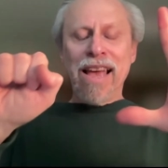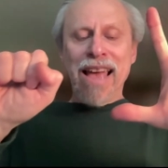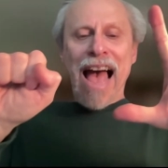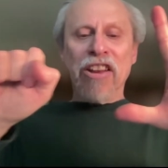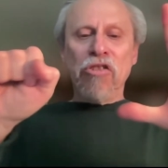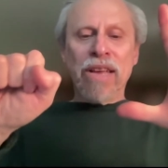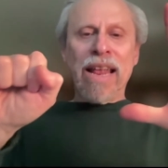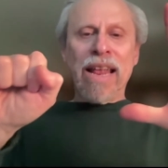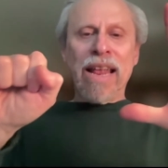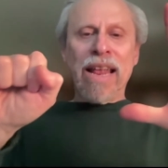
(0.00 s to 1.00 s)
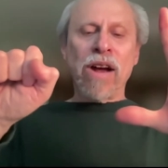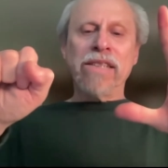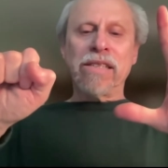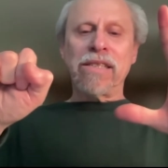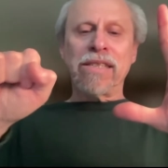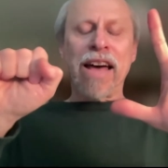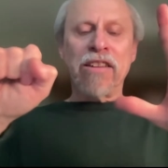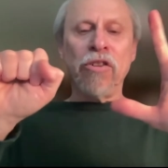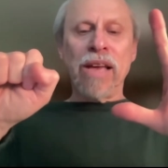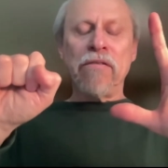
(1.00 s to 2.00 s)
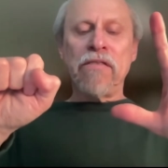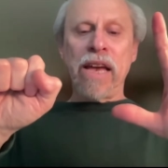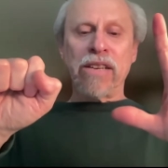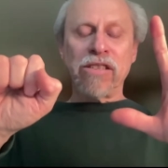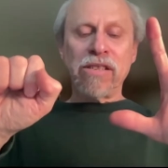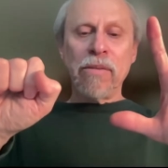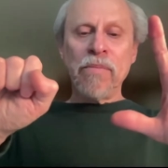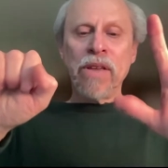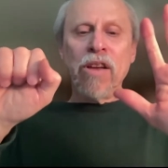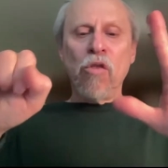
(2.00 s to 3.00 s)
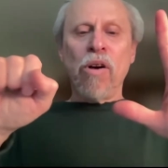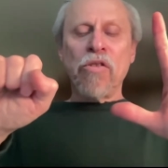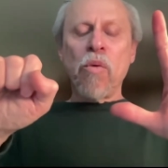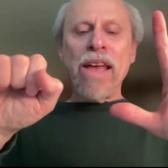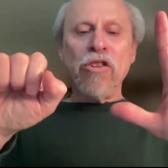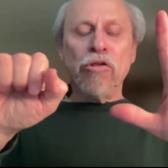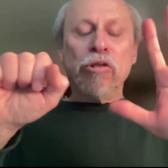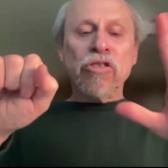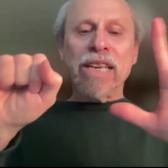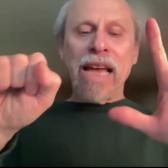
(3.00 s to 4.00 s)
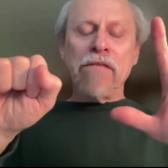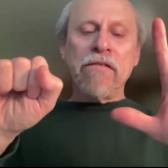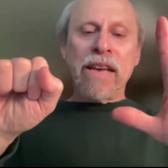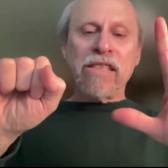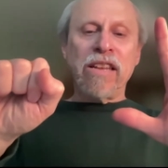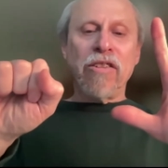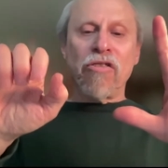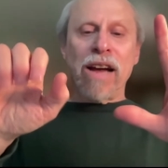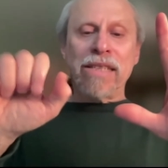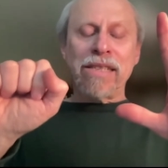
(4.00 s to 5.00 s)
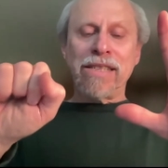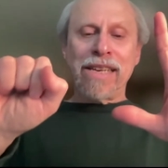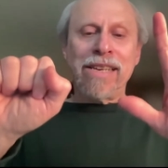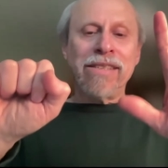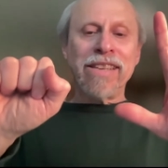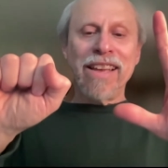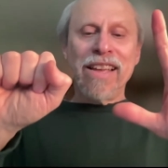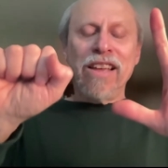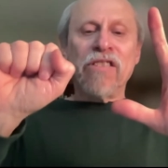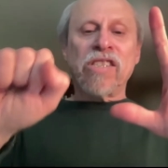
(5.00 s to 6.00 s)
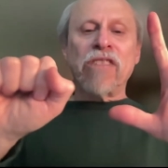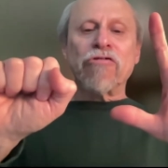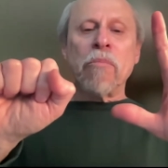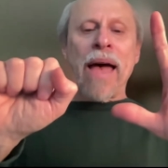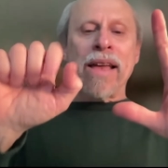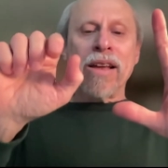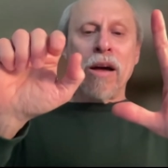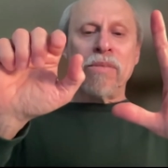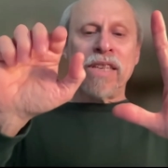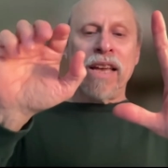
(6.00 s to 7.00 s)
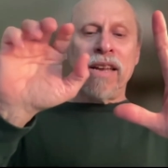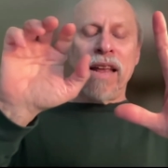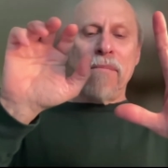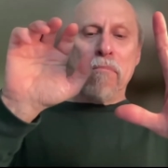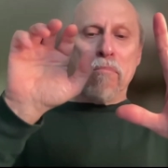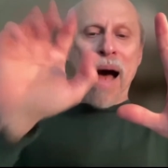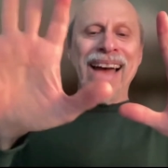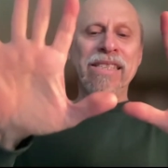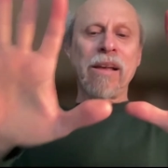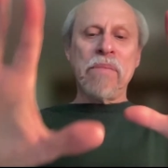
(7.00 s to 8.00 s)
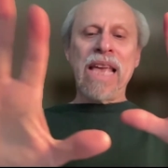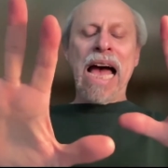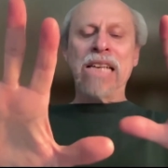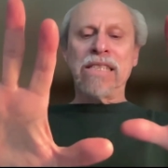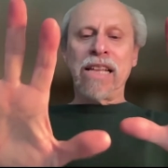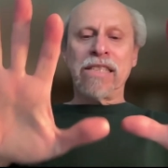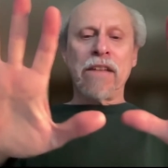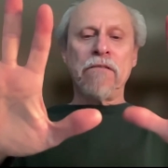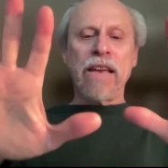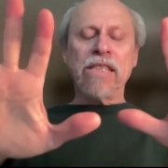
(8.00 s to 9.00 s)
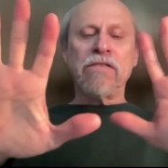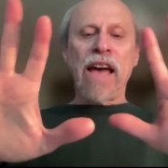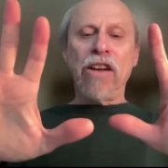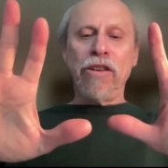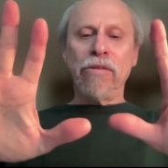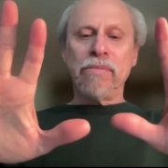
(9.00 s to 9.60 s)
how do you get out of the crisis? How do you get fixed? Well, the way you usually get fixed in a crisis is the central bank comes in, buys up the assets at face value.